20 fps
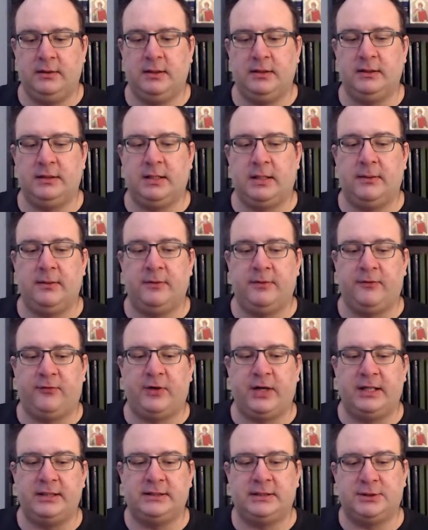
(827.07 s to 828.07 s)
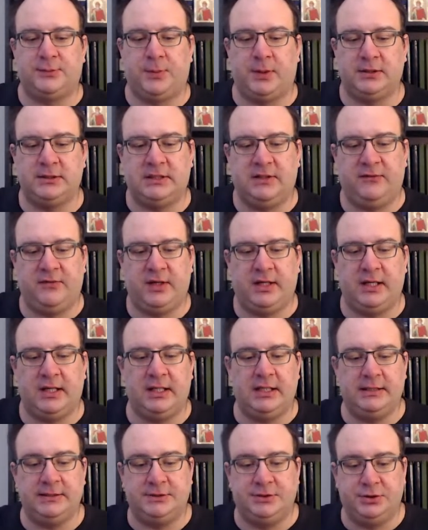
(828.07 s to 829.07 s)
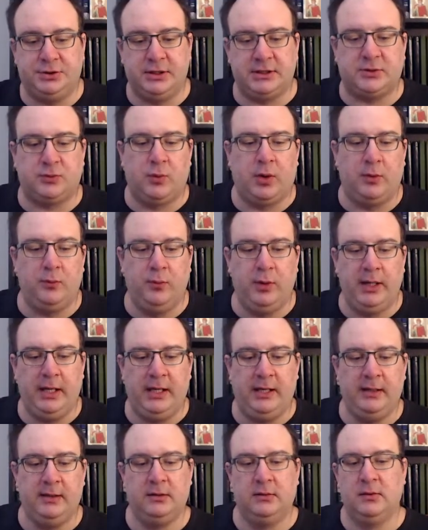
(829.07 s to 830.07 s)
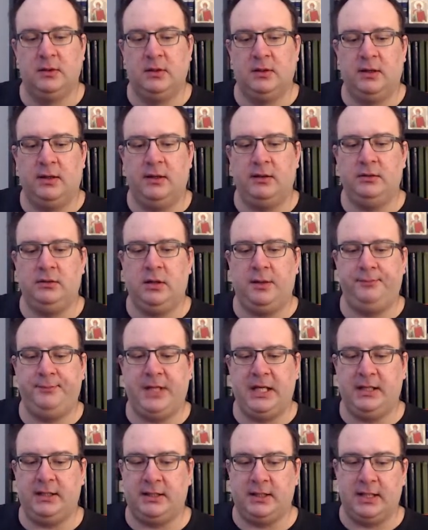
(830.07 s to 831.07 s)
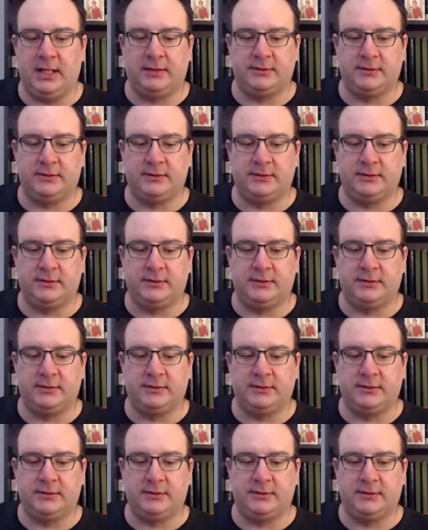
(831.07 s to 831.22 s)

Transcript: The Francis pontificate is just what we needed.